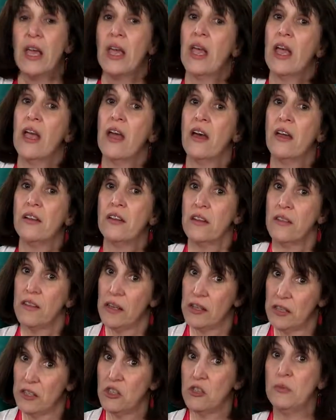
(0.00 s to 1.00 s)
and they
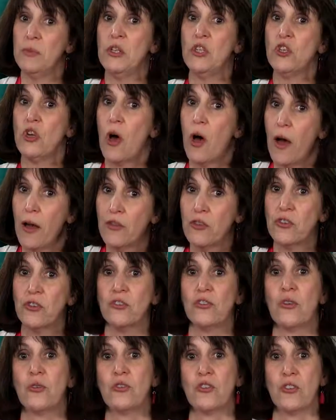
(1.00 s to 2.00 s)
need to be taught the
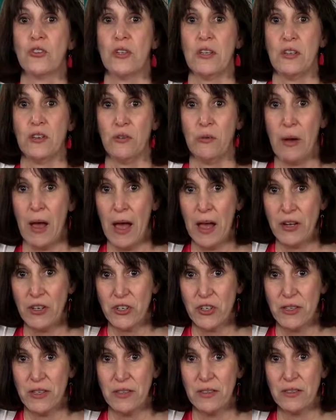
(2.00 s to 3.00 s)
social
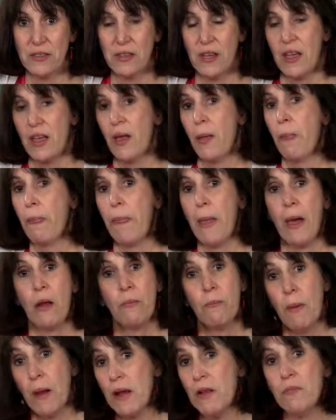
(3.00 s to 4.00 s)
interactions that
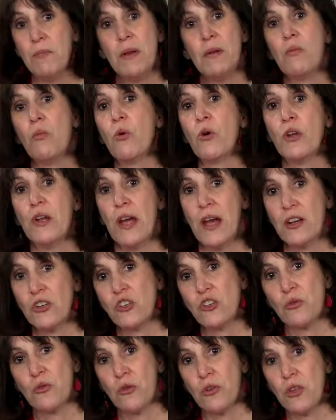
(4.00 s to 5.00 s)
might have been more
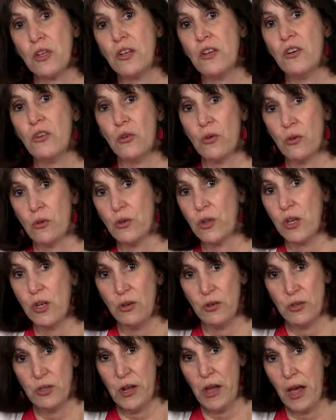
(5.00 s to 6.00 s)
natural in an
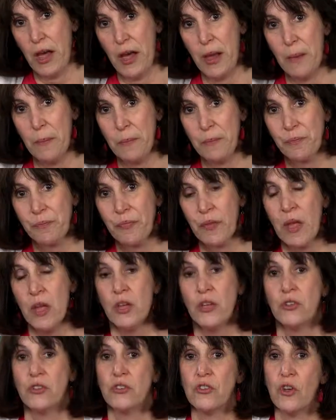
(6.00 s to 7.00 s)
earlier time.
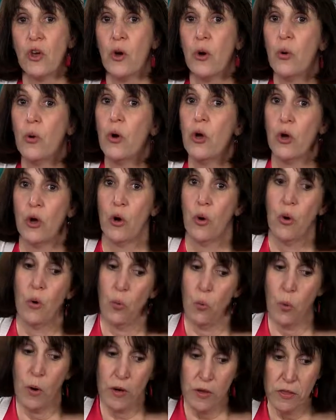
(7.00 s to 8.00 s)
So
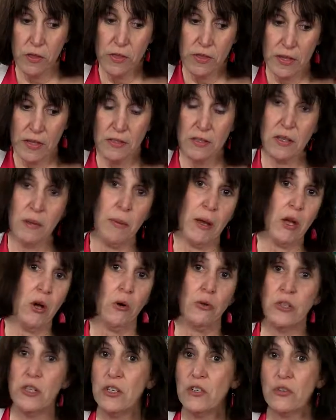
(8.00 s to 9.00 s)
one of the things that my
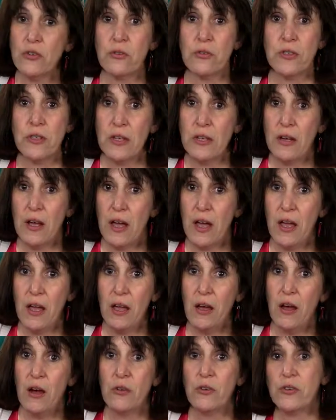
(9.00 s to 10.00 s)
co-teachers and
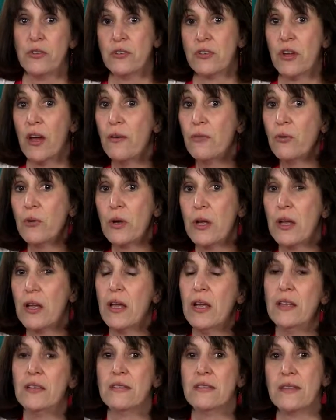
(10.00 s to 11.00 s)
I are discovering
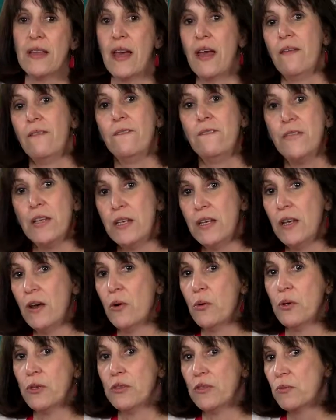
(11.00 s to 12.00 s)
is that
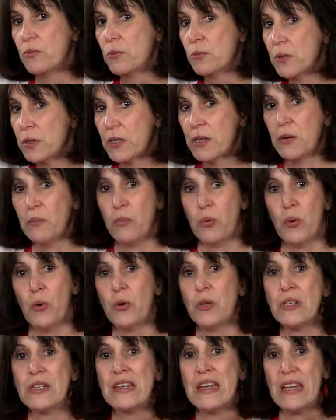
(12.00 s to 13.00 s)
video is a really
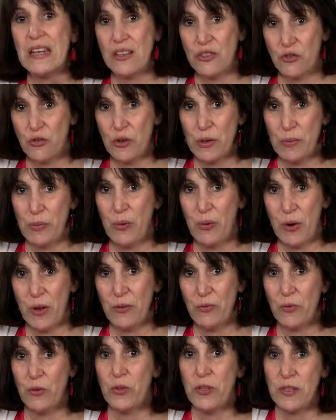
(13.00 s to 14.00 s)
important entry point
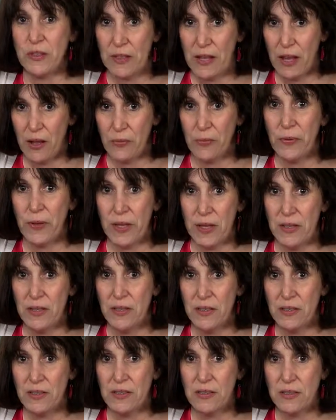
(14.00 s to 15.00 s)
for these alpha
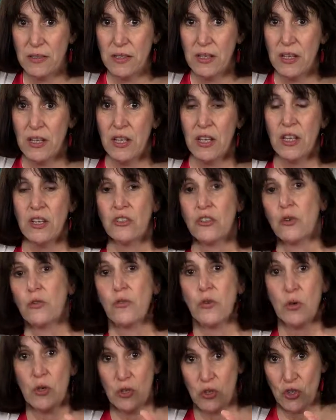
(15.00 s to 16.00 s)
kids. So
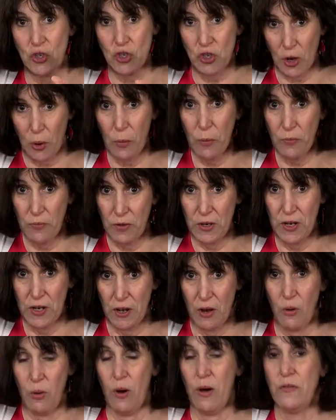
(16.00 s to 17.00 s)
if you can show a
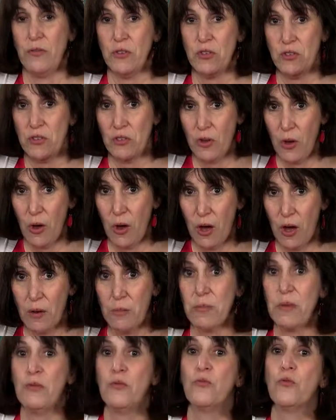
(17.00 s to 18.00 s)
video of a song
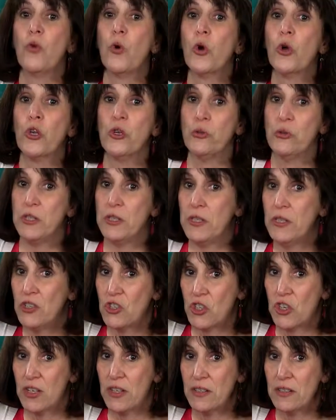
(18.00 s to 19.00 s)
before you
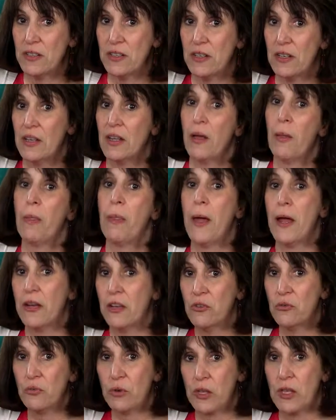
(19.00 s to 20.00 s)
teach it, that
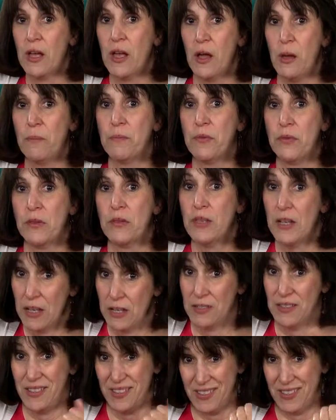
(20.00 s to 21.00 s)
can really help
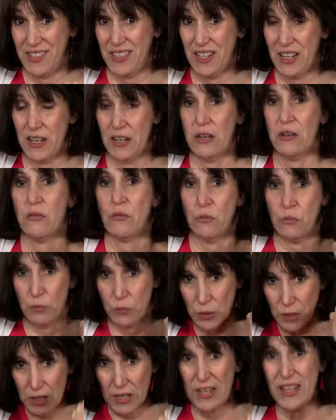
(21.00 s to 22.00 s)
it stick. It
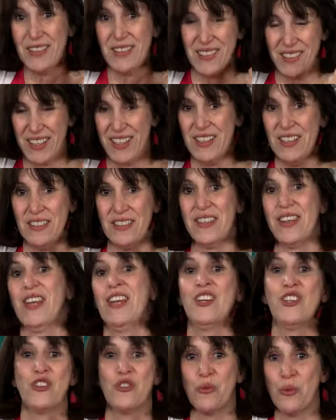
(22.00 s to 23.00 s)
really gets the kids
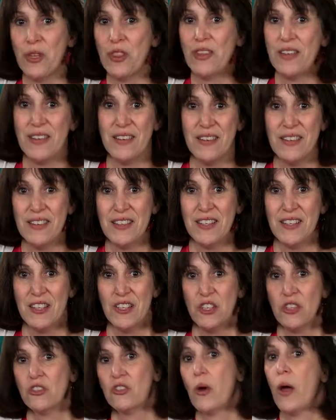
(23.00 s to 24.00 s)
engaged with it.
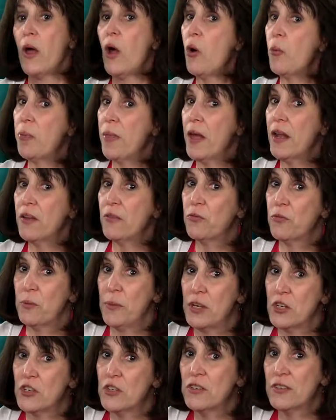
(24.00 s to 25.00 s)
So I hope that
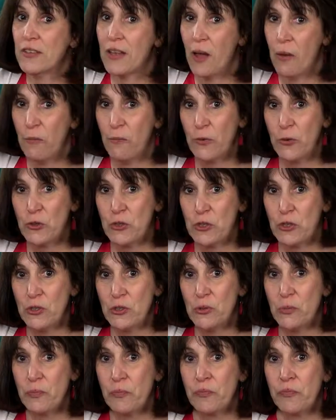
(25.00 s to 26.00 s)
information is helpful to you.